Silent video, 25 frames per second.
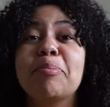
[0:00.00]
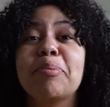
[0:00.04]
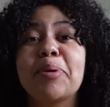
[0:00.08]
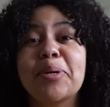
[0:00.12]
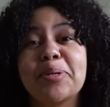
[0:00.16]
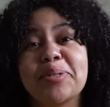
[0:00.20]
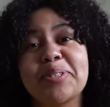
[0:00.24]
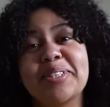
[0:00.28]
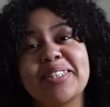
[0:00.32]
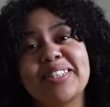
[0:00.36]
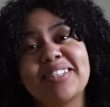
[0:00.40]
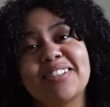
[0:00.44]

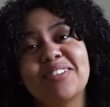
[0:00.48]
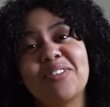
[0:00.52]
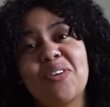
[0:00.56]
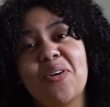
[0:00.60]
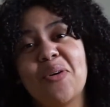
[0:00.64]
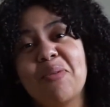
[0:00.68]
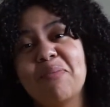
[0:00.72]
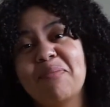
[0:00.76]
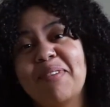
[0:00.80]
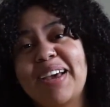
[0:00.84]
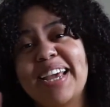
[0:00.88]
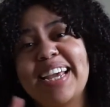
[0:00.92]
posting
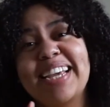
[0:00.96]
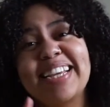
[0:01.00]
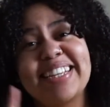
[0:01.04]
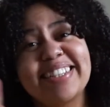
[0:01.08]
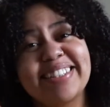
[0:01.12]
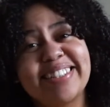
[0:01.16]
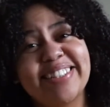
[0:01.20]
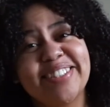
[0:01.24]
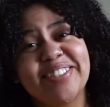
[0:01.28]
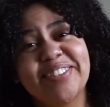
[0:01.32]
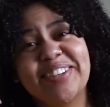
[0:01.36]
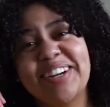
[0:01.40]
on my
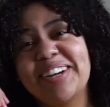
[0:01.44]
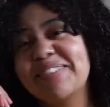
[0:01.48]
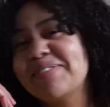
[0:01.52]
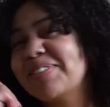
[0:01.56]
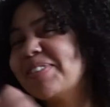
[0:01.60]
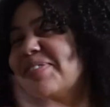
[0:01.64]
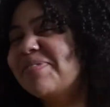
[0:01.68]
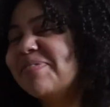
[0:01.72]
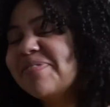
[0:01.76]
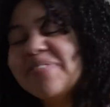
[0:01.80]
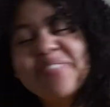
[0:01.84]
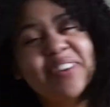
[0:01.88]
Instagram
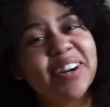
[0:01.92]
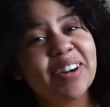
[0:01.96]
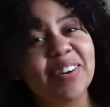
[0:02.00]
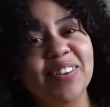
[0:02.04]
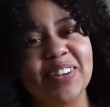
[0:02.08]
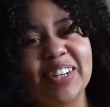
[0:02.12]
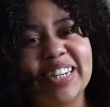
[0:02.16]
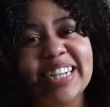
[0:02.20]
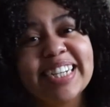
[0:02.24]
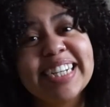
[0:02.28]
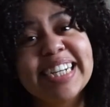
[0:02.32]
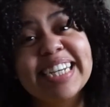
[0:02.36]
some
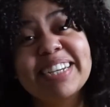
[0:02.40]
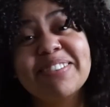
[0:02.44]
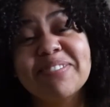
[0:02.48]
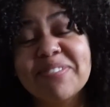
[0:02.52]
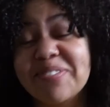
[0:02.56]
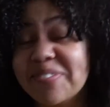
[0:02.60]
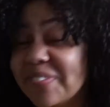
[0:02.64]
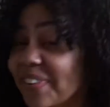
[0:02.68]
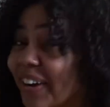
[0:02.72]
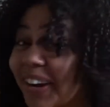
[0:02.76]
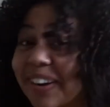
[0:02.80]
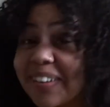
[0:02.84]

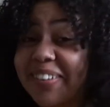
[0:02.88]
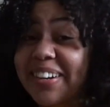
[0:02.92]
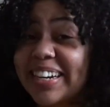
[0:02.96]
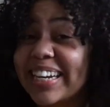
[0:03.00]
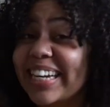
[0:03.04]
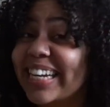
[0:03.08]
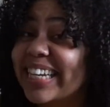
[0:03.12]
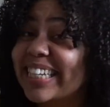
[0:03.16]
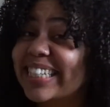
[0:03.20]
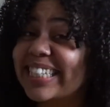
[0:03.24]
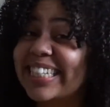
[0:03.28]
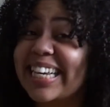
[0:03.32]
very
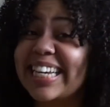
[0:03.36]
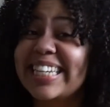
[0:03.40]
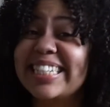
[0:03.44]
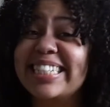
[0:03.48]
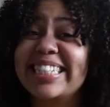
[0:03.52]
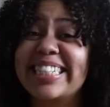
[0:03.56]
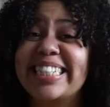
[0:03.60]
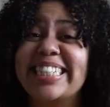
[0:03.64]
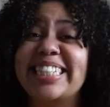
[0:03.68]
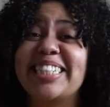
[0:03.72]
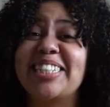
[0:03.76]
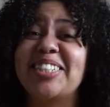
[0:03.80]

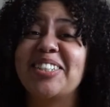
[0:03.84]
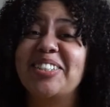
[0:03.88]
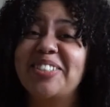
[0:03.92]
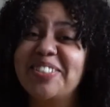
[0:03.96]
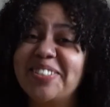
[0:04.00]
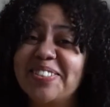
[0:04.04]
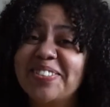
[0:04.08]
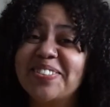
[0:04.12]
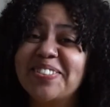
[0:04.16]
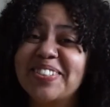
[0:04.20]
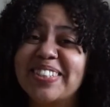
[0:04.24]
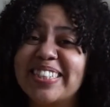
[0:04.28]
exciting
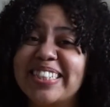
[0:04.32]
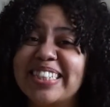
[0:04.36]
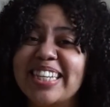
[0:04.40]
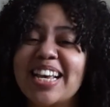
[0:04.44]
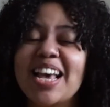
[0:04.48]
news.